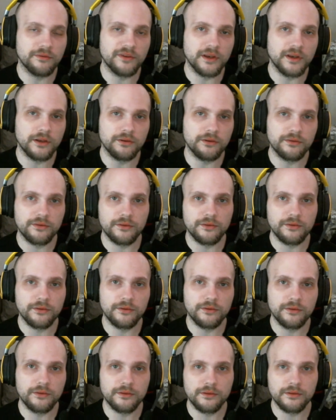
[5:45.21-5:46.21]
videos
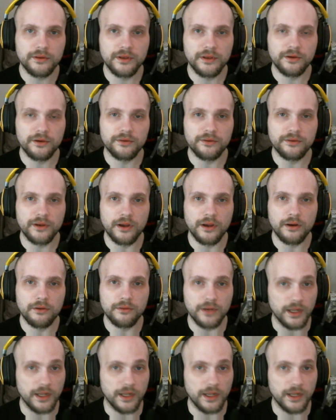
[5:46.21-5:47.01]
2 years ago,